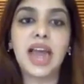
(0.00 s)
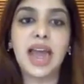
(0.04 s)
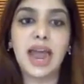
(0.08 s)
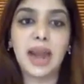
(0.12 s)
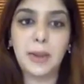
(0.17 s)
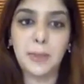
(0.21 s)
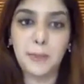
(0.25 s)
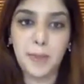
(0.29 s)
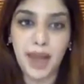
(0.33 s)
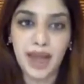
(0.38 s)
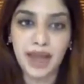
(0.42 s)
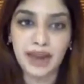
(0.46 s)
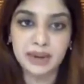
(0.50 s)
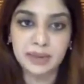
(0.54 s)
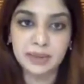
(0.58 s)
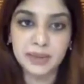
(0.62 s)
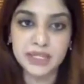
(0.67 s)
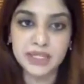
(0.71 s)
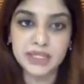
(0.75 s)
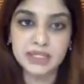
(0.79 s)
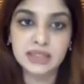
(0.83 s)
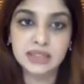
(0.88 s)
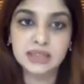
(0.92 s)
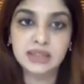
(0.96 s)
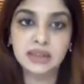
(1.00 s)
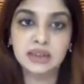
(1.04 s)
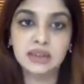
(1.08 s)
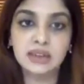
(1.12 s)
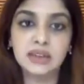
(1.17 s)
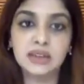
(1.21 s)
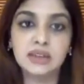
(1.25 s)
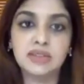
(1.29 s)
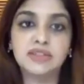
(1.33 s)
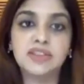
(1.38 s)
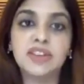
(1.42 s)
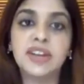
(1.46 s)
and parabens
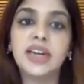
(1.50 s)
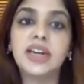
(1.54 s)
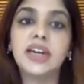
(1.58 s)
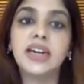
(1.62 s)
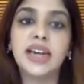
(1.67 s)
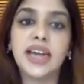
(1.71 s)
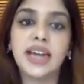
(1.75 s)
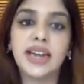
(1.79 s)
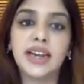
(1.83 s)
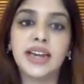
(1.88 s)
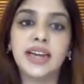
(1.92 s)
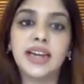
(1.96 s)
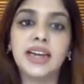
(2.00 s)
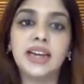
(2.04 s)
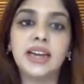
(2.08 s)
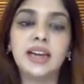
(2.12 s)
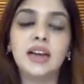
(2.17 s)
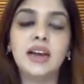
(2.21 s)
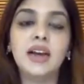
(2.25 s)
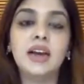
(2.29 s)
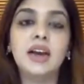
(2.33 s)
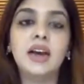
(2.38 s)
free daily,